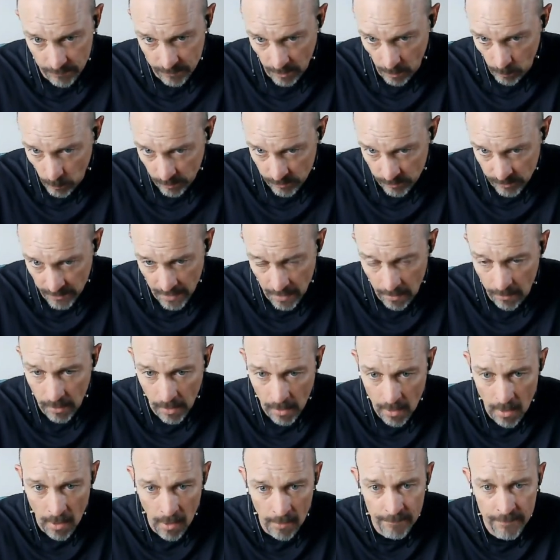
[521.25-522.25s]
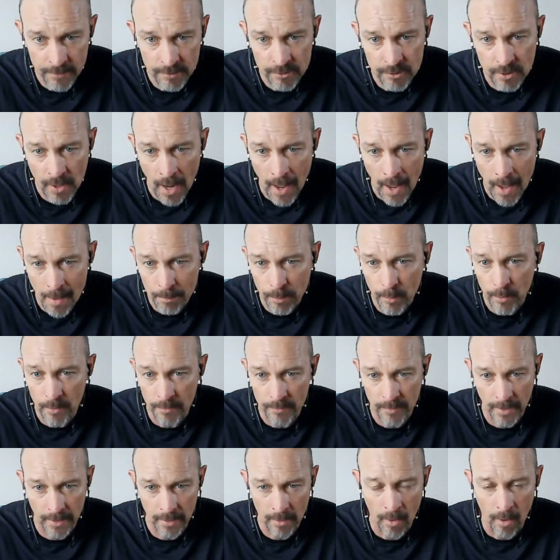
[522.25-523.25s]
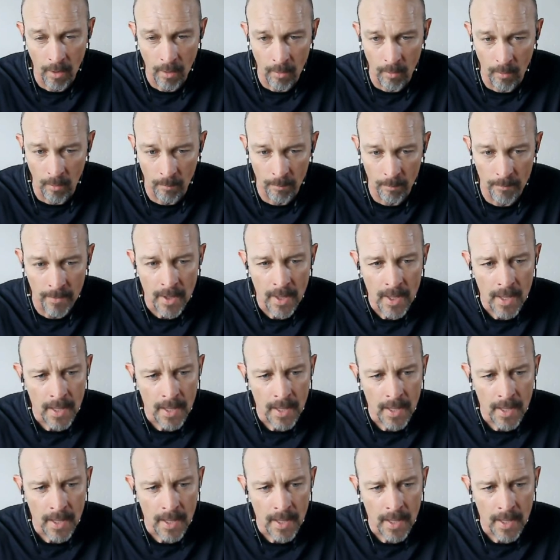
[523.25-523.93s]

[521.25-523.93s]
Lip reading: Someone's now at a coffee shop or at home,